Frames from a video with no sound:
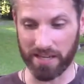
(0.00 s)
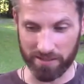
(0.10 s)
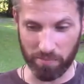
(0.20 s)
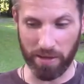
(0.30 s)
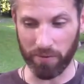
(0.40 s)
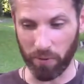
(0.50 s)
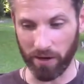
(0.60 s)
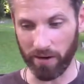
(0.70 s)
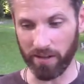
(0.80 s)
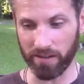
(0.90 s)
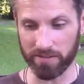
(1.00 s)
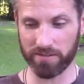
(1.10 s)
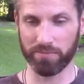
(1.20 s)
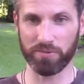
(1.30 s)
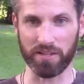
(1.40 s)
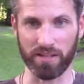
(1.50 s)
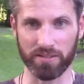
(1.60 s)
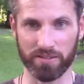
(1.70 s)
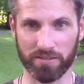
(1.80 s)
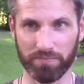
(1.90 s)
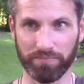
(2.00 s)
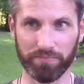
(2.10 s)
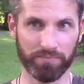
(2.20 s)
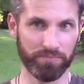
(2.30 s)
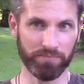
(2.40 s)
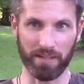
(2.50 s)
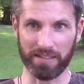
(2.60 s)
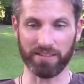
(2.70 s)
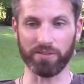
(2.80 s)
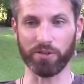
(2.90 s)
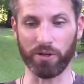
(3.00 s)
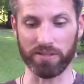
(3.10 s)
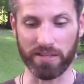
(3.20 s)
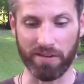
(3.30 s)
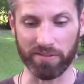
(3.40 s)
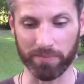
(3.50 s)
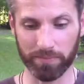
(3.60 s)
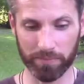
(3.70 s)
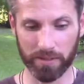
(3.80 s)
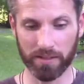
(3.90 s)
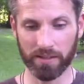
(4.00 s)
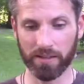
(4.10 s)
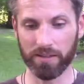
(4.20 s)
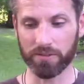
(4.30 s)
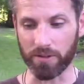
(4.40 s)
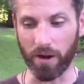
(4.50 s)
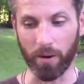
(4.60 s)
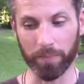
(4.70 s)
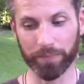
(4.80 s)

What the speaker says: been where it is since 1937. So